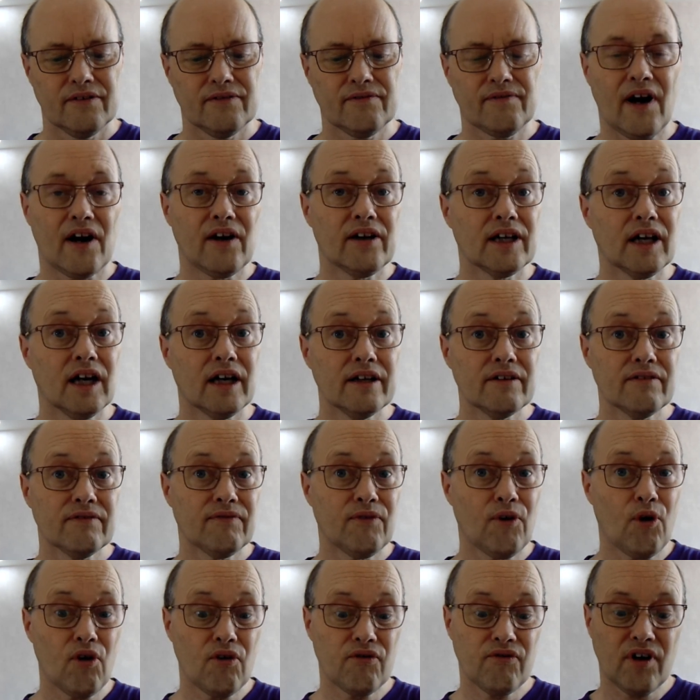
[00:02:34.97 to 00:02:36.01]
Fahrenheit
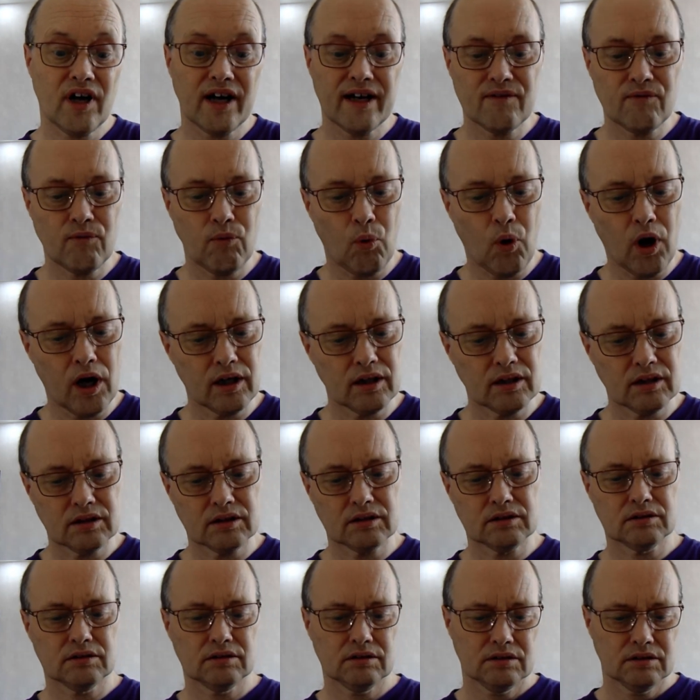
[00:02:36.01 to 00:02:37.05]

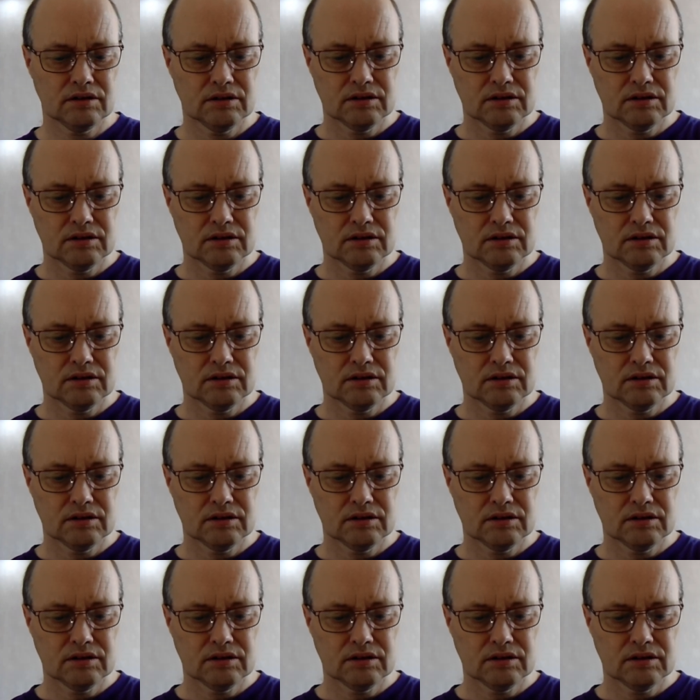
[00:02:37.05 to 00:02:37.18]
451,